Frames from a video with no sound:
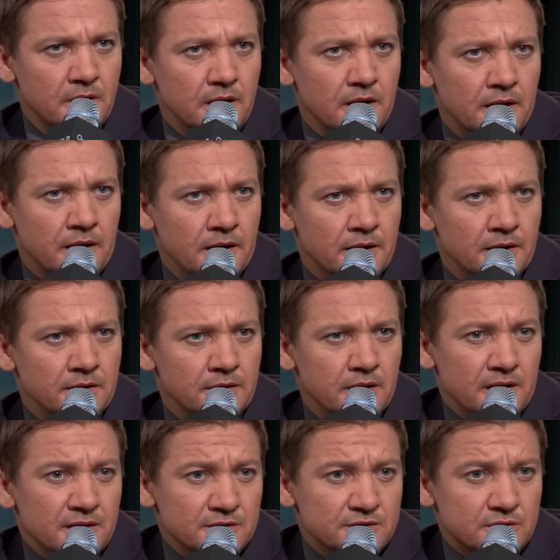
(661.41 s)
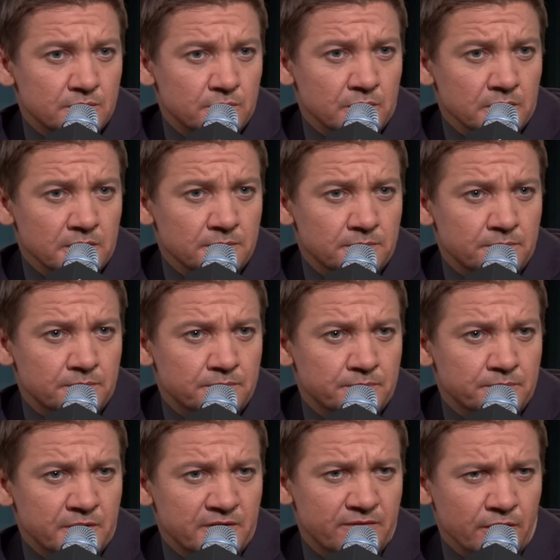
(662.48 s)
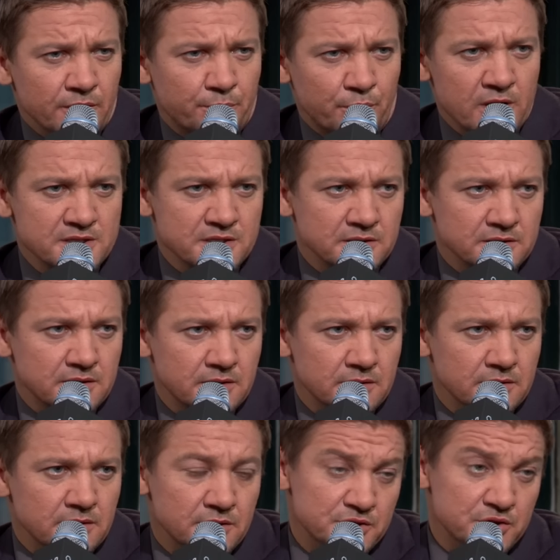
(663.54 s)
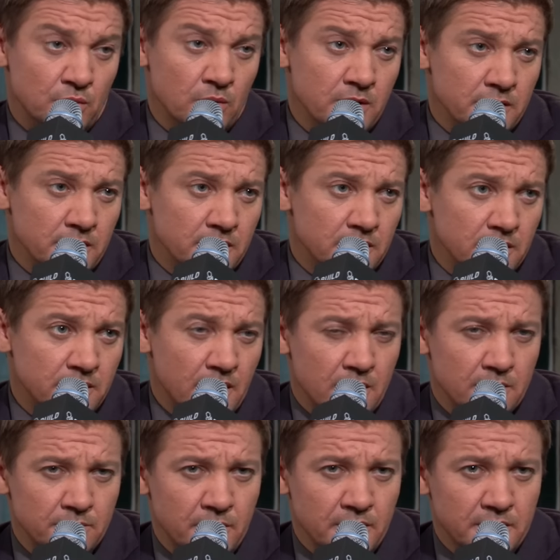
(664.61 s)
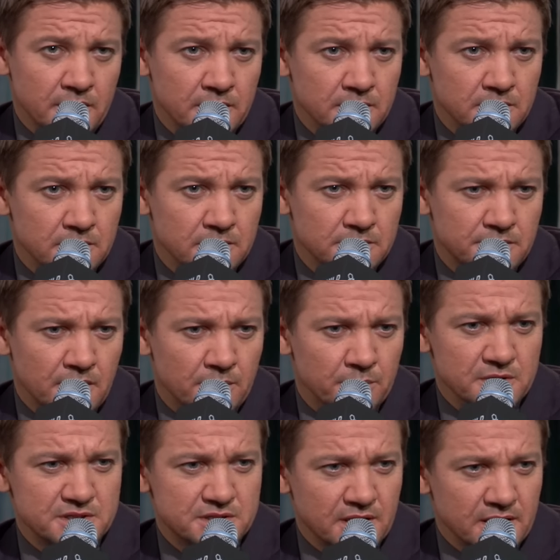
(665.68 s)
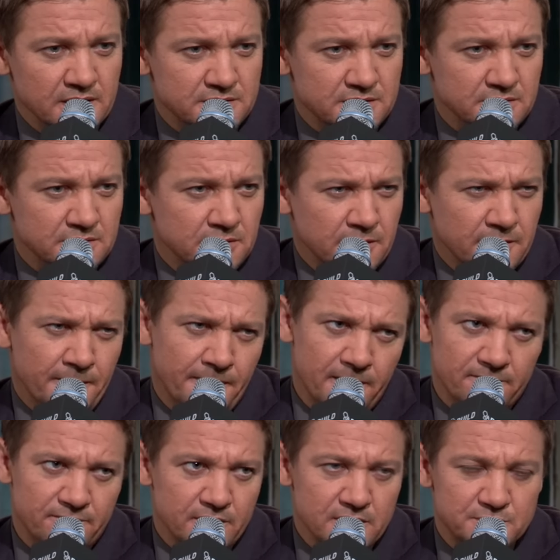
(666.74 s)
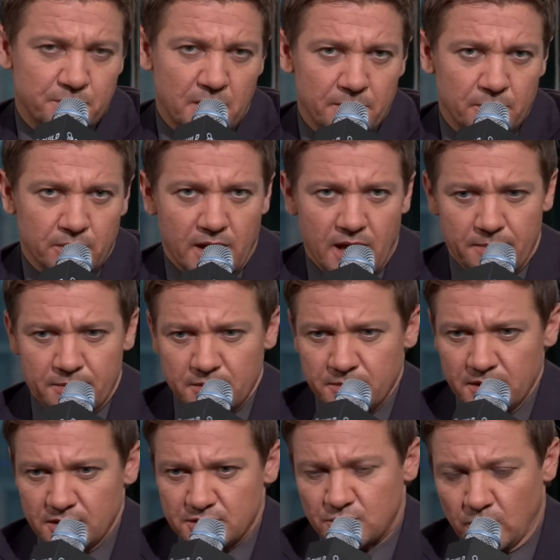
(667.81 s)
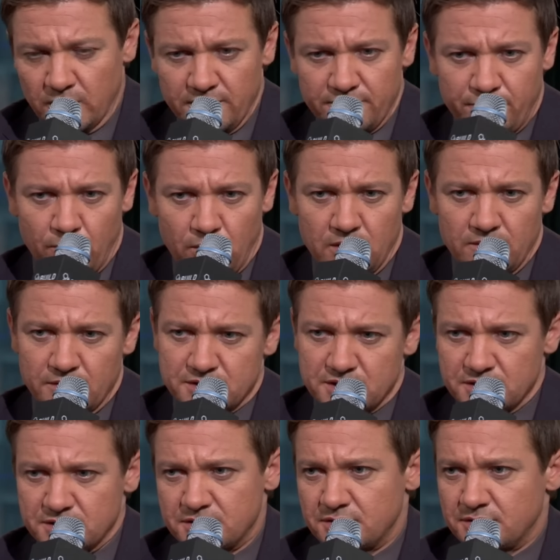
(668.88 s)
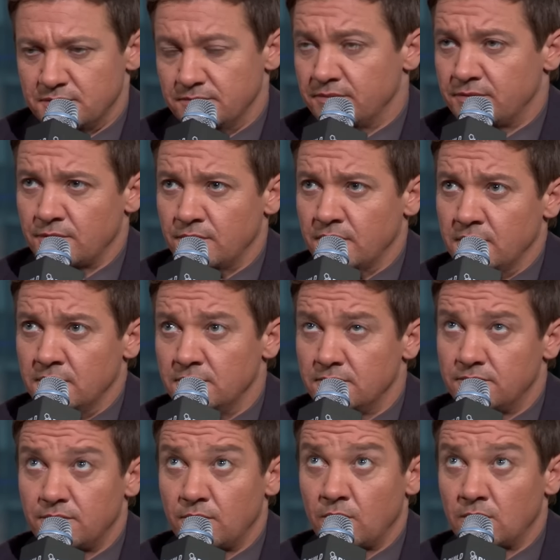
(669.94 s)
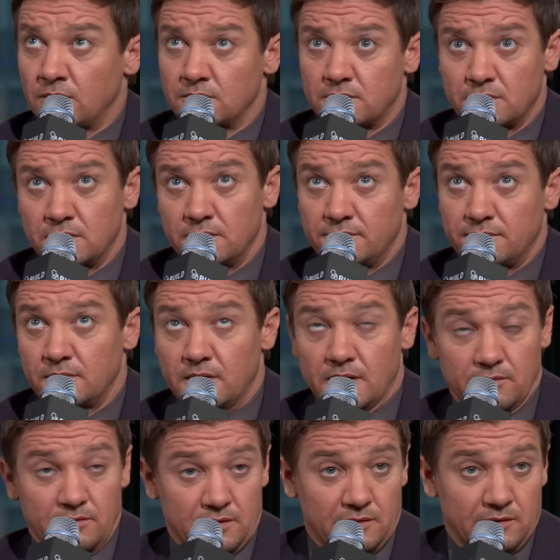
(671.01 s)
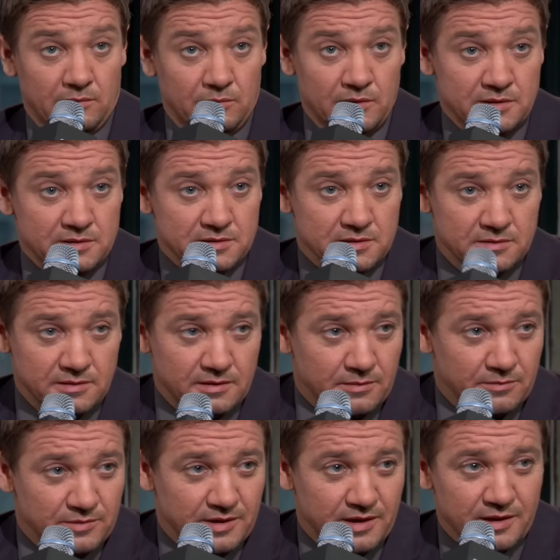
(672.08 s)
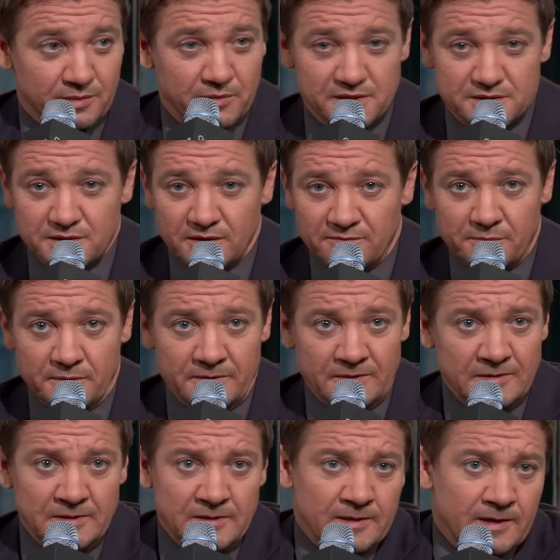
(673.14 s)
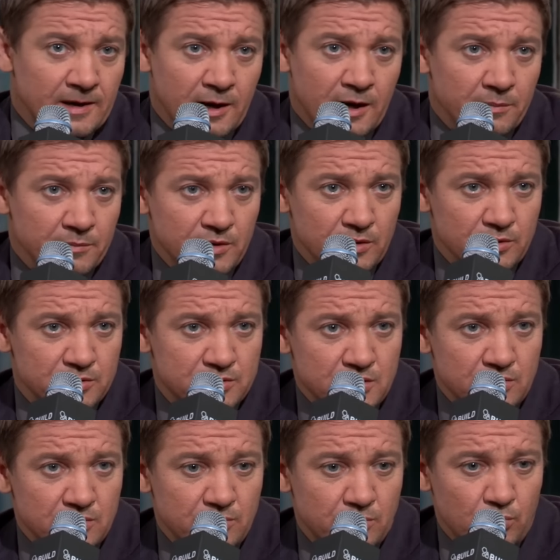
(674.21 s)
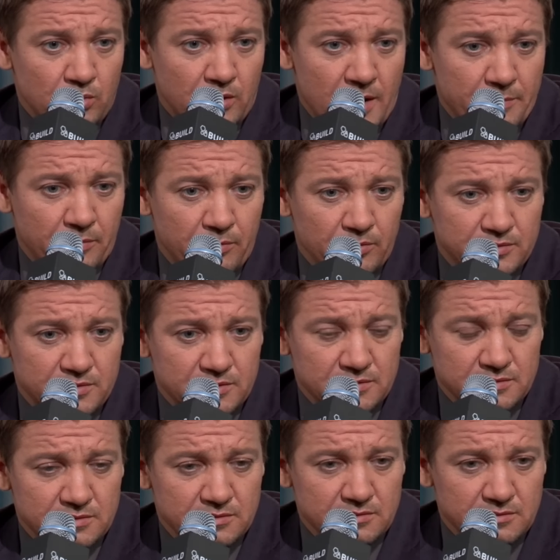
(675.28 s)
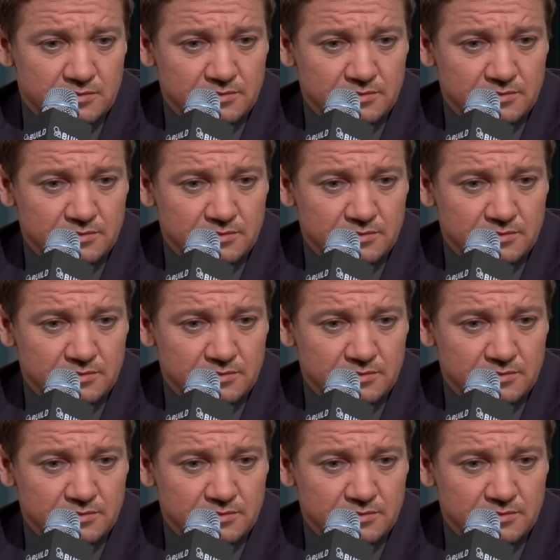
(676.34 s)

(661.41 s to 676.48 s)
And I just could really be very present and enjoying it and not making dumb mistakes. And things probably would have happened to me at 24 versus 34, 30, whatever the hell it was. I'm dating myself, but um, you know, you, are more applicable to